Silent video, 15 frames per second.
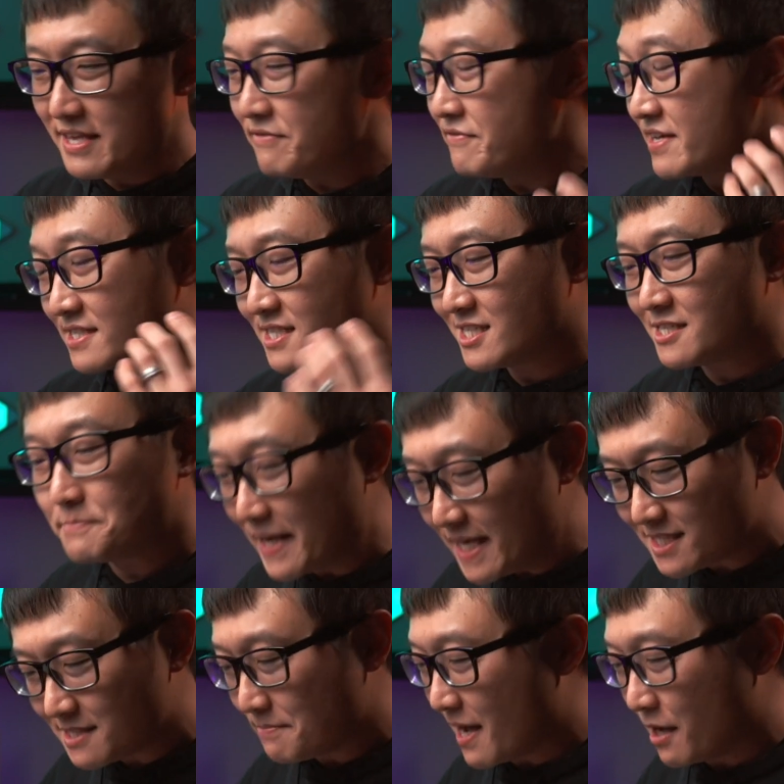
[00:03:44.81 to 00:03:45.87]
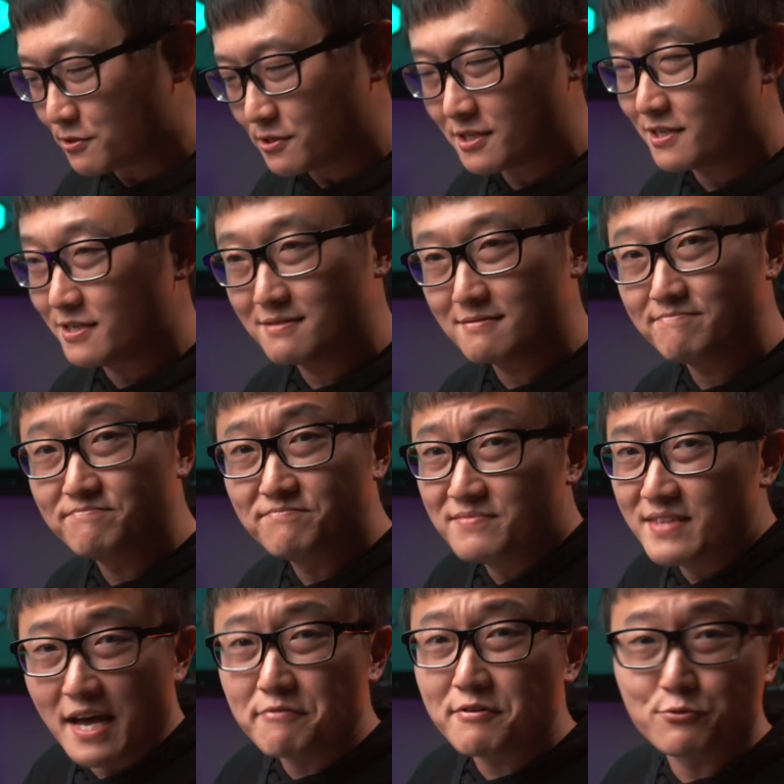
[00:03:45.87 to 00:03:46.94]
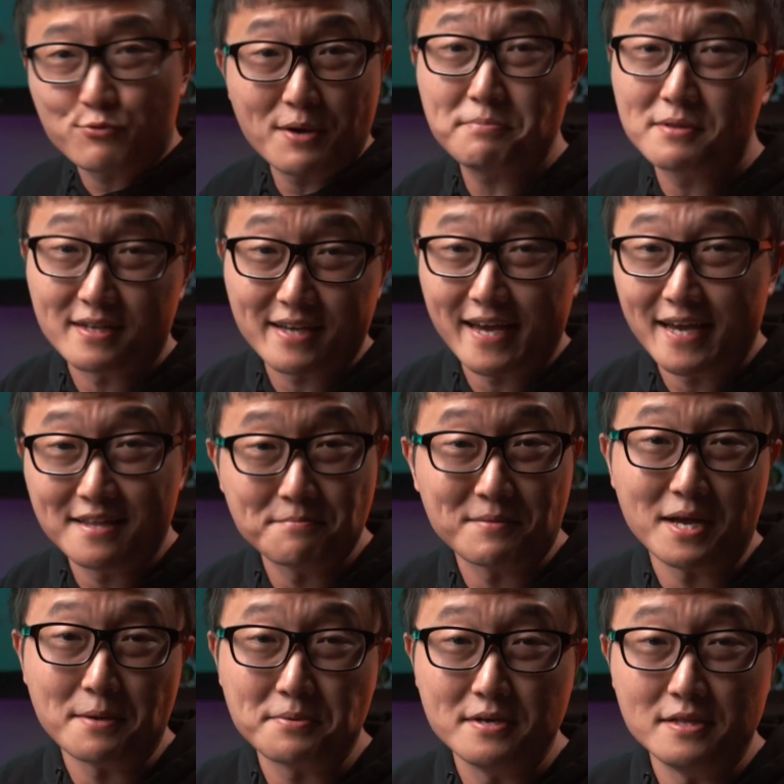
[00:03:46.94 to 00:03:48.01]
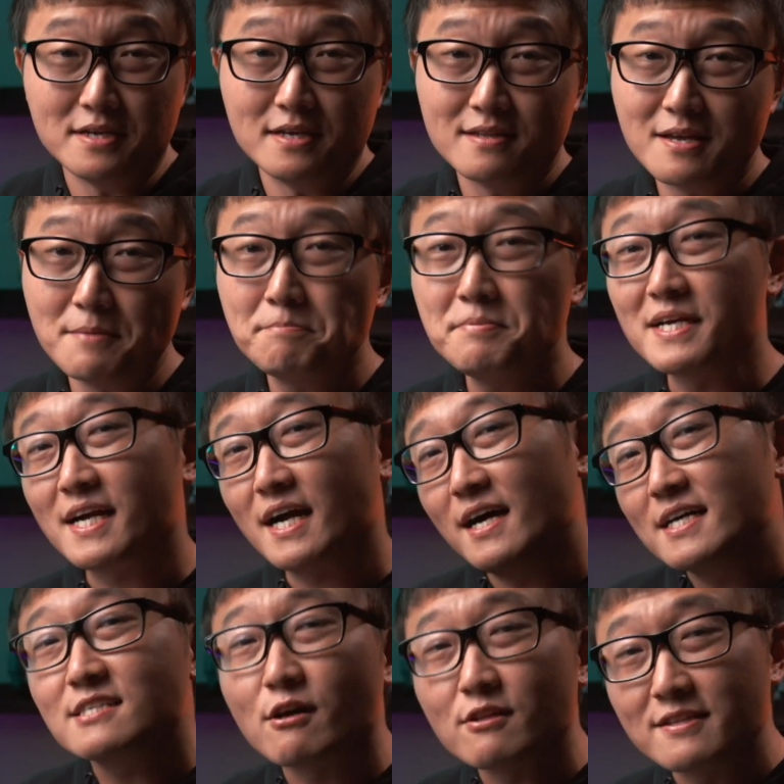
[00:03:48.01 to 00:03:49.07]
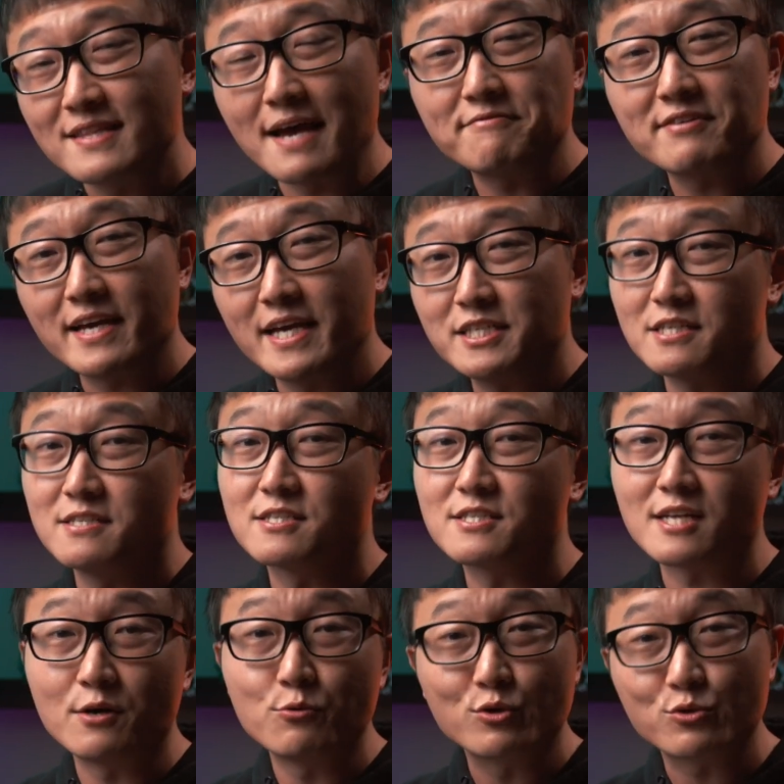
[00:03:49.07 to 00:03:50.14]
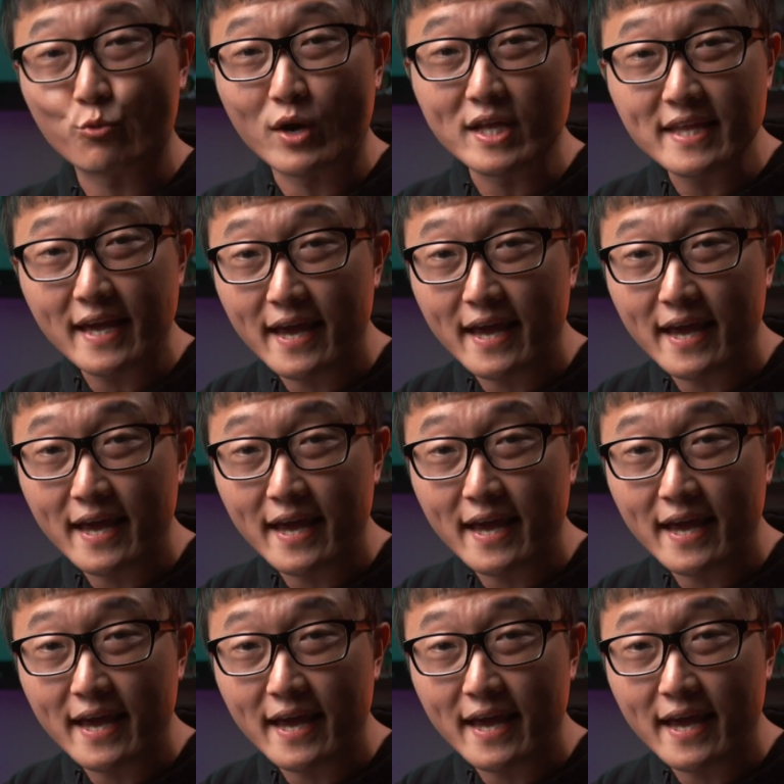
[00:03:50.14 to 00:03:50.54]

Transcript: even a space mouse could never replicate in my opinion. And because all the navigation is done with one